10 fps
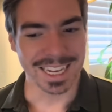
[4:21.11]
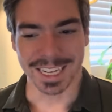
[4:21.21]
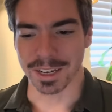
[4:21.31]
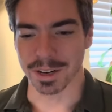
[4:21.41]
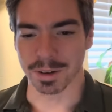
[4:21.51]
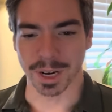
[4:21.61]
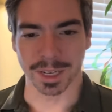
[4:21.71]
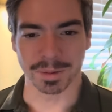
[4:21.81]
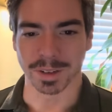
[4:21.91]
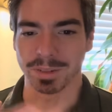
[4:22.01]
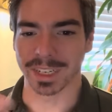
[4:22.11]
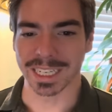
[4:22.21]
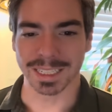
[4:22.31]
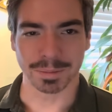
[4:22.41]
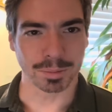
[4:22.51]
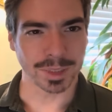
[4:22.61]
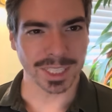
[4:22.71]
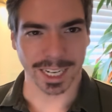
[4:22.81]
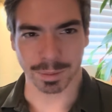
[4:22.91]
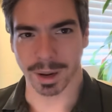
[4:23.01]
a very
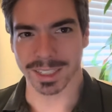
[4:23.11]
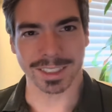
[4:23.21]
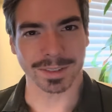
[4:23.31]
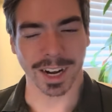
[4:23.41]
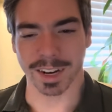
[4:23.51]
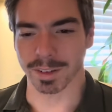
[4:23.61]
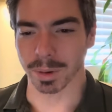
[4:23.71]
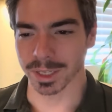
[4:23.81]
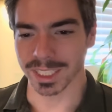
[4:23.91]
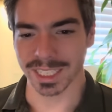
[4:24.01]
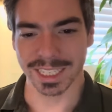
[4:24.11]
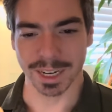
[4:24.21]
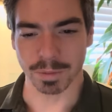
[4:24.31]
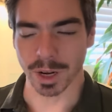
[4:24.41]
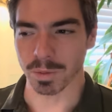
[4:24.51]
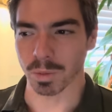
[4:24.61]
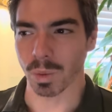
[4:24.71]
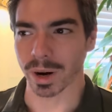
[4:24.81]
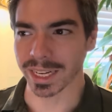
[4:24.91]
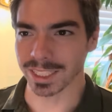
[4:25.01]
sex positive kind of a person and wanting